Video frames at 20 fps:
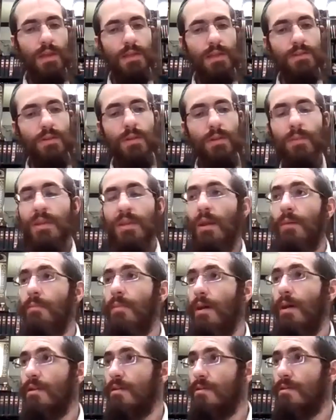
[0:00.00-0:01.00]
it's only
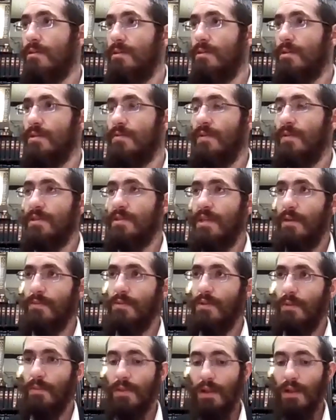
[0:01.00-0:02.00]
Midrabanon. The Svira
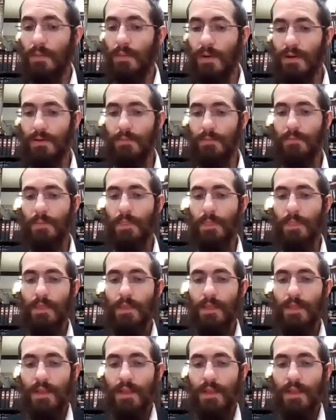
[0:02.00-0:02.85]
Omer is only Midrabanon.